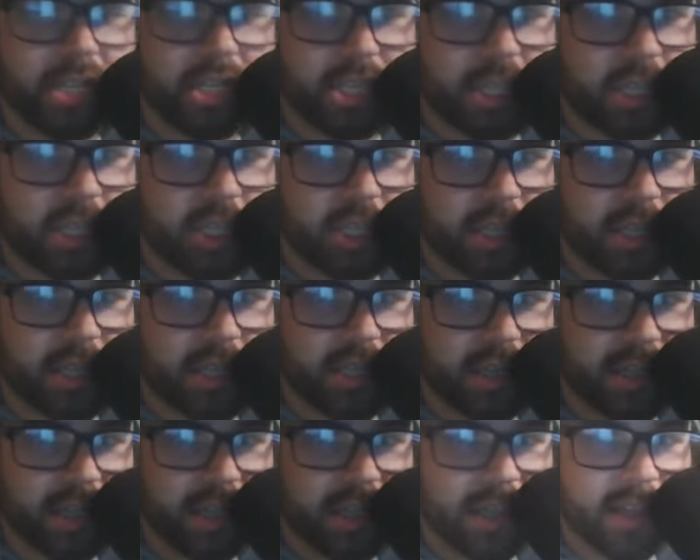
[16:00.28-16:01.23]
decision,
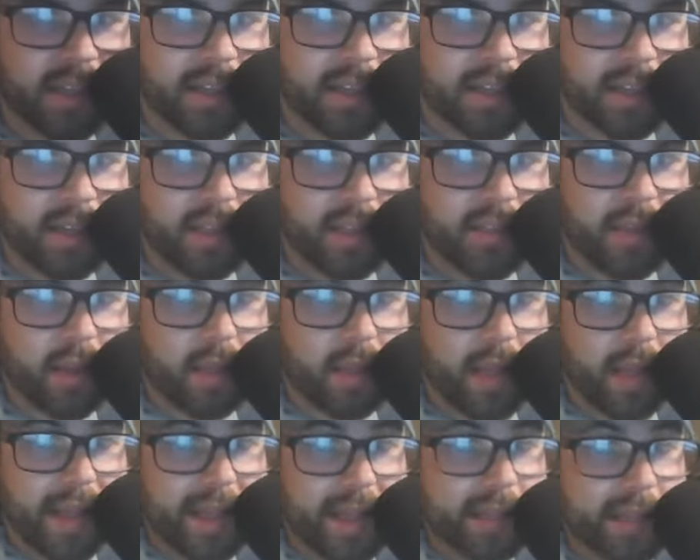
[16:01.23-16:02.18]
they're
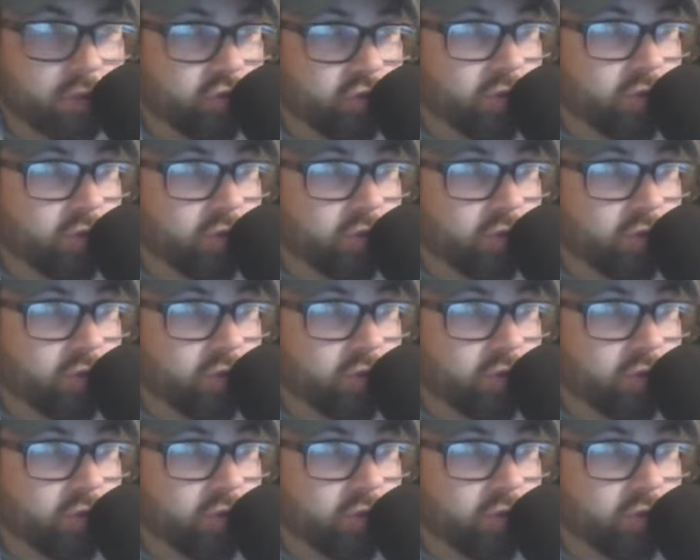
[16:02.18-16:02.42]
like, it's